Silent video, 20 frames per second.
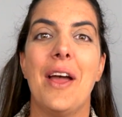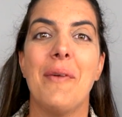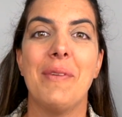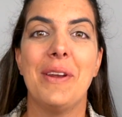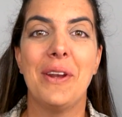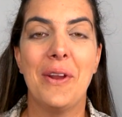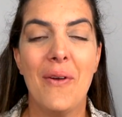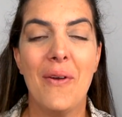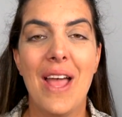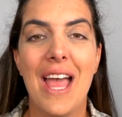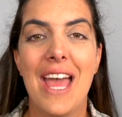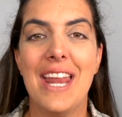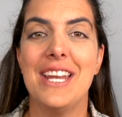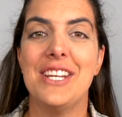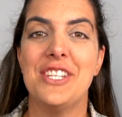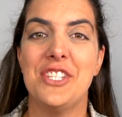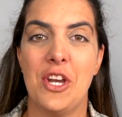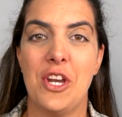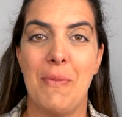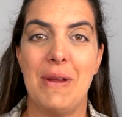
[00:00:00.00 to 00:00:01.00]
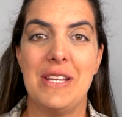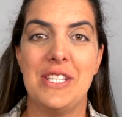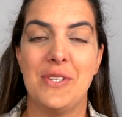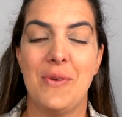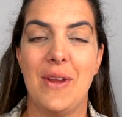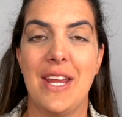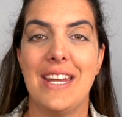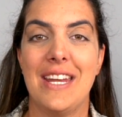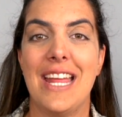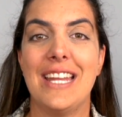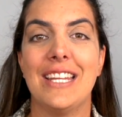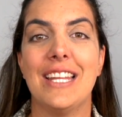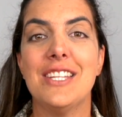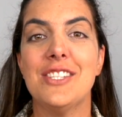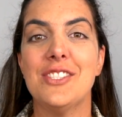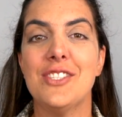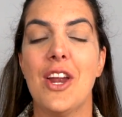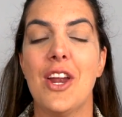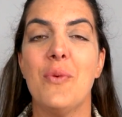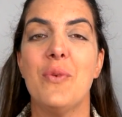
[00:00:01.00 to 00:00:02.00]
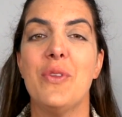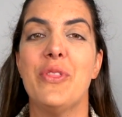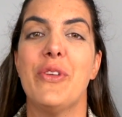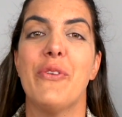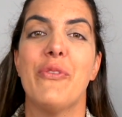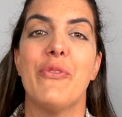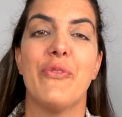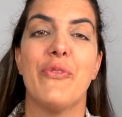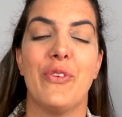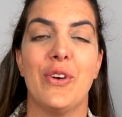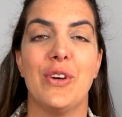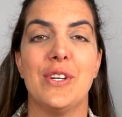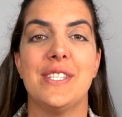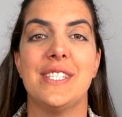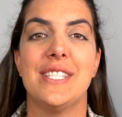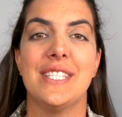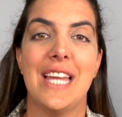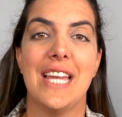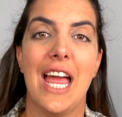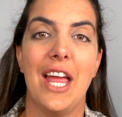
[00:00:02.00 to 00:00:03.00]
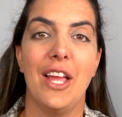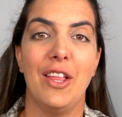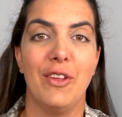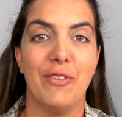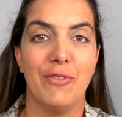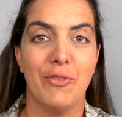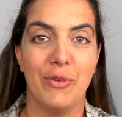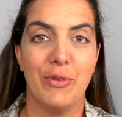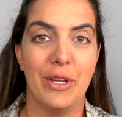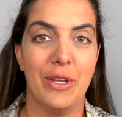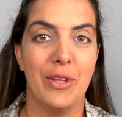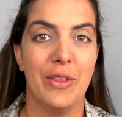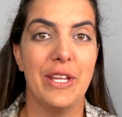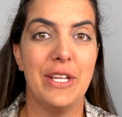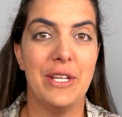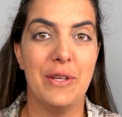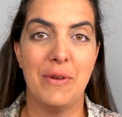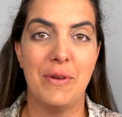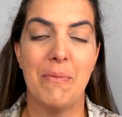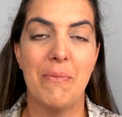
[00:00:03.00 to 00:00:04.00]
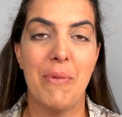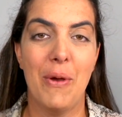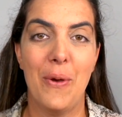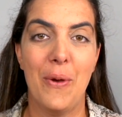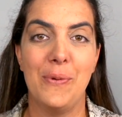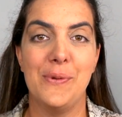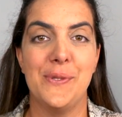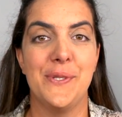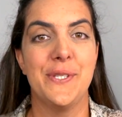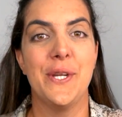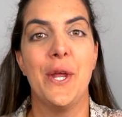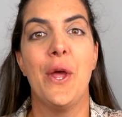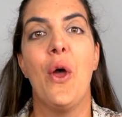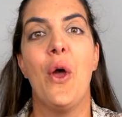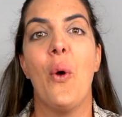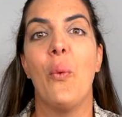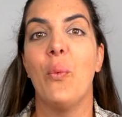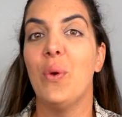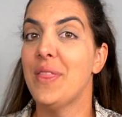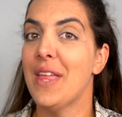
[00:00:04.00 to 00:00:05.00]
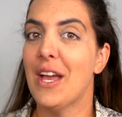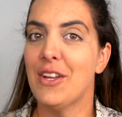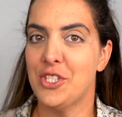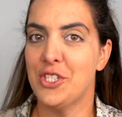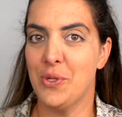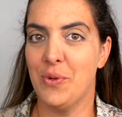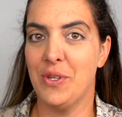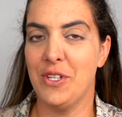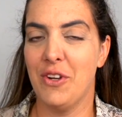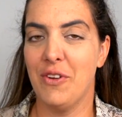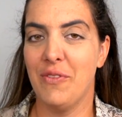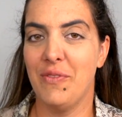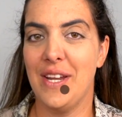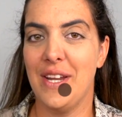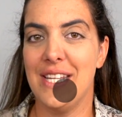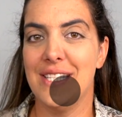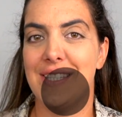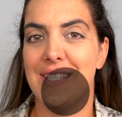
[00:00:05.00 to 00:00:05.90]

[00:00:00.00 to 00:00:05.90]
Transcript: gonna go ahead and share my screen, and let's start with the first style of Reel that you can post without showing your face.